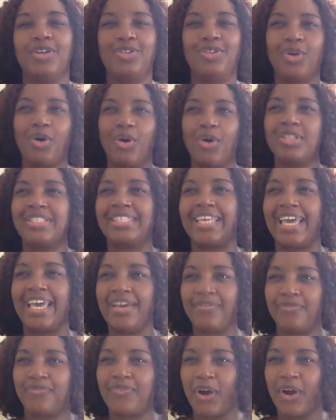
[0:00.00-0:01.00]
Don't
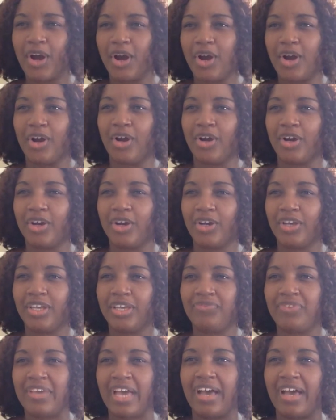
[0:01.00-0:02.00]
ever,
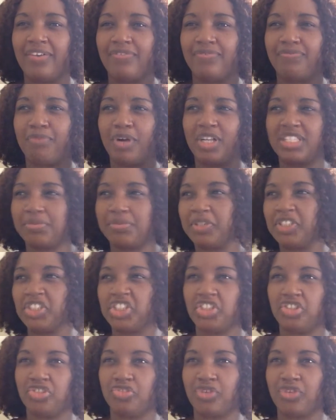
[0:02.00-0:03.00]
if you have multiple
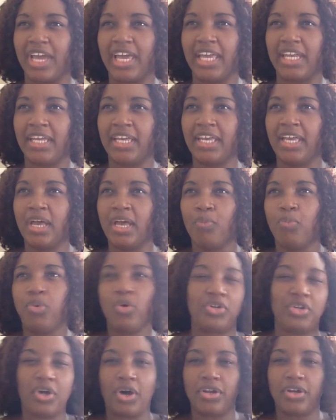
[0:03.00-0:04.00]
children,
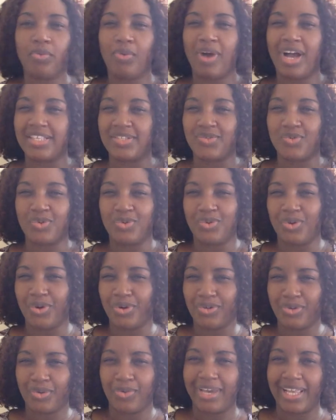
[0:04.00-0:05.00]
put down the ones who
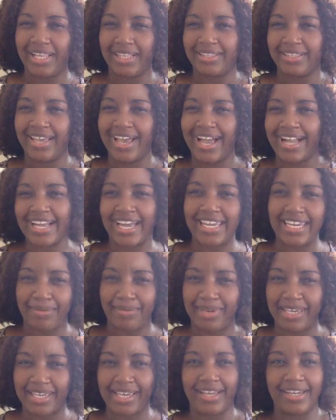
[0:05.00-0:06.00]
don't do well
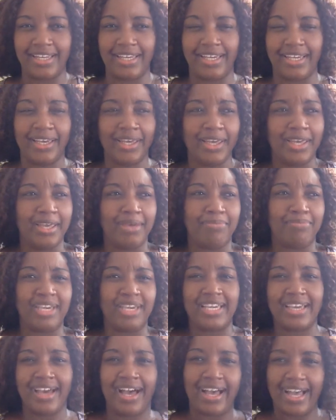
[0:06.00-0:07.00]
academically
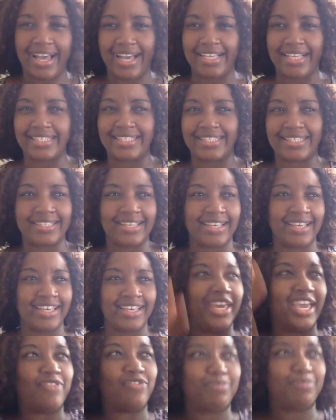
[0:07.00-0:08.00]
because
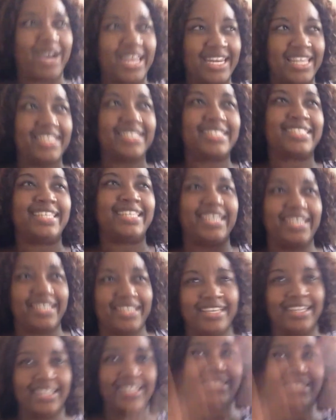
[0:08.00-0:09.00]
everybody is seeing
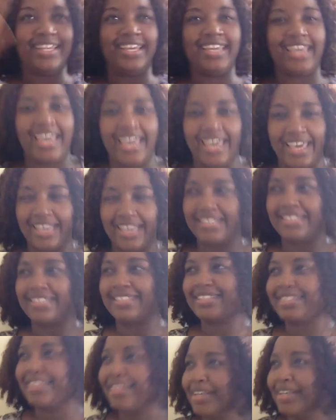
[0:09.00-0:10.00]
the
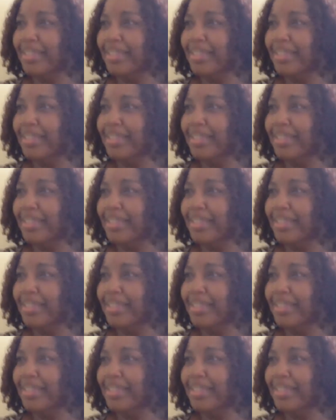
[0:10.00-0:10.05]
A's,